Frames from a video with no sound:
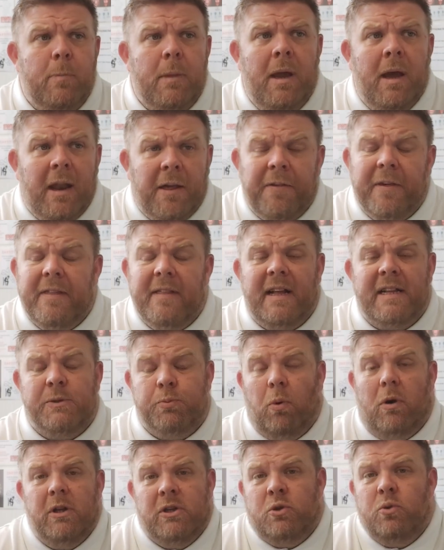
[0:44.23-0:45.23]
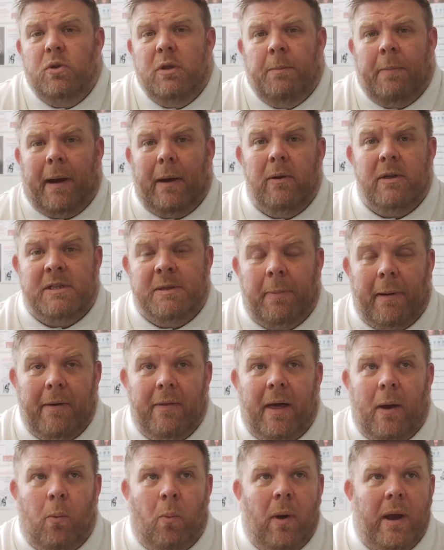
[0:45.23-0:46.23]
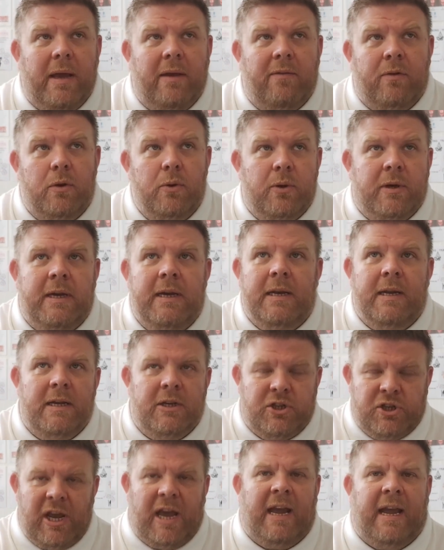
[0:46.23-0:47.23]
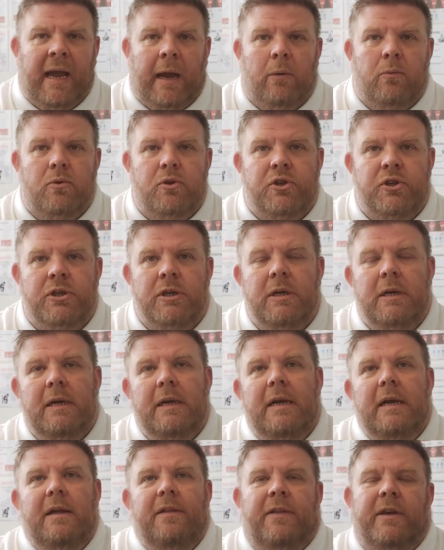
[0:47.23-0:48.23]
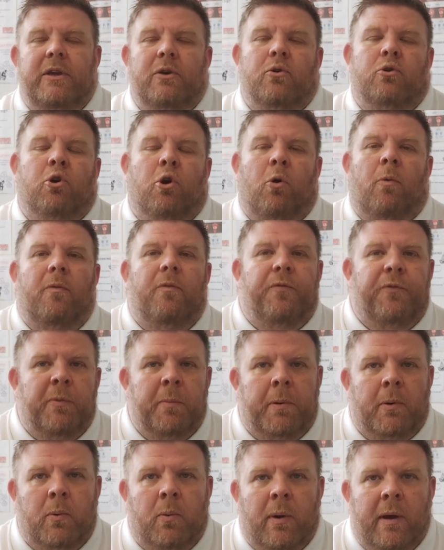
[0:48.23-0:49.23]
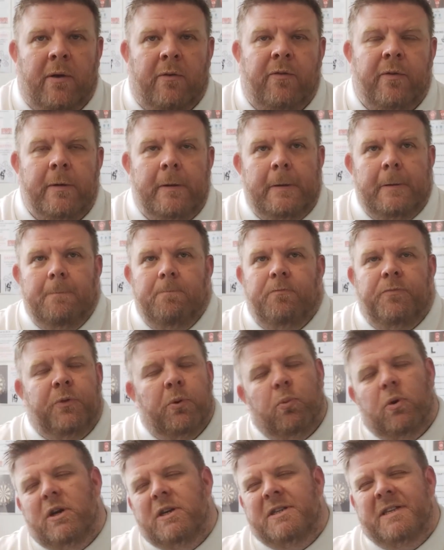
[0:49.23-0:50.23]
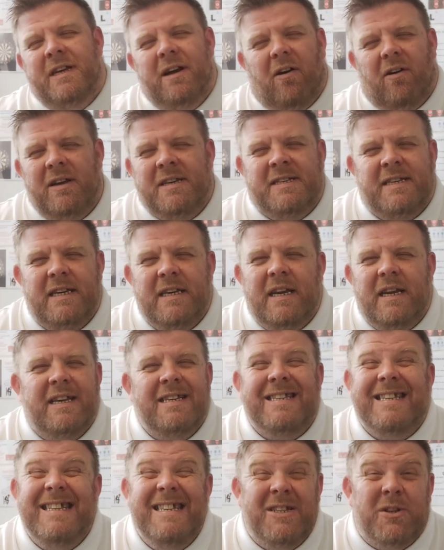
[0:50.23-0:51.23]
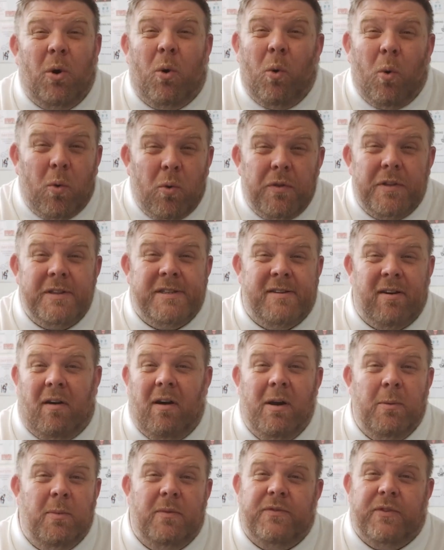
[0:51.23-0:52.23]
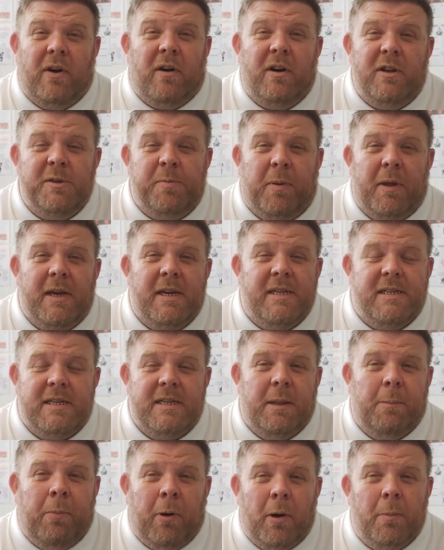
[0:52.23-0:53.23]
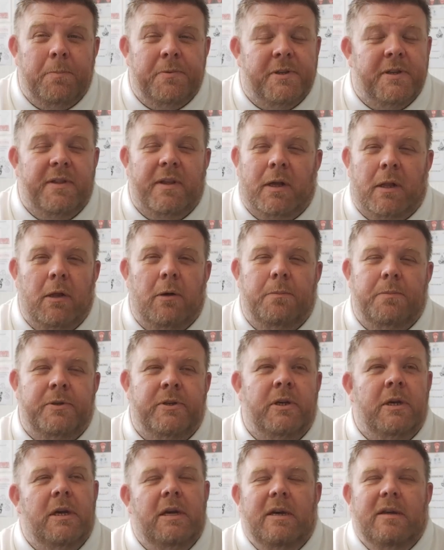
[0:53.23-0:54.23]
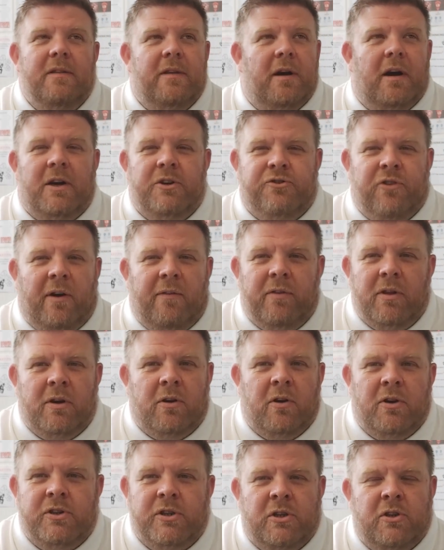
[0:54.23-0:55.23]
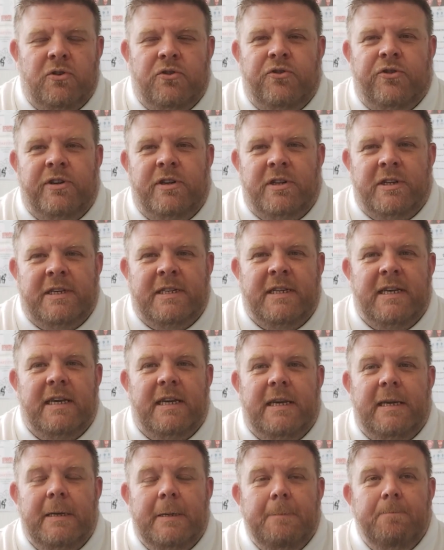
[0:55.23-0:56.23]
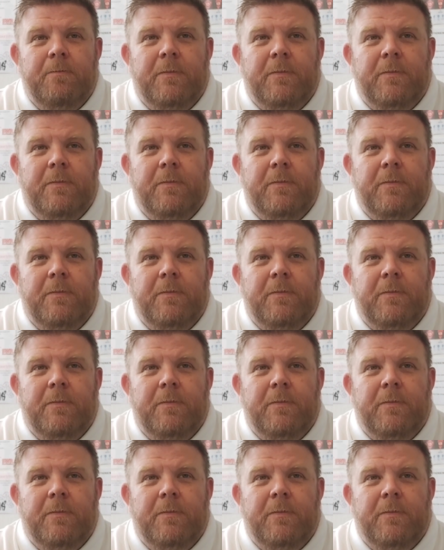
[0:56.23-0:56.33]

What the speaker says: And I think that's what it's all about. It's about that way of looking at checkouts that you're comfortable with. The worst thing I see, and I see it all the time with darts players in the pubs and the clubs that I travel across the country and I see,